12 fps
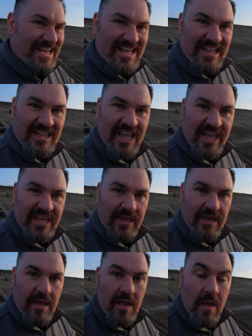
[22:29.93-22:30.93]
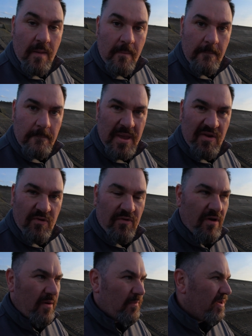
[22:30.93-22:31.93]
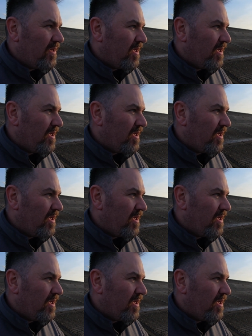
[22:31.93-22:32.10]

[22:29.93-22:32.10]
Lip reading: click, mirror up,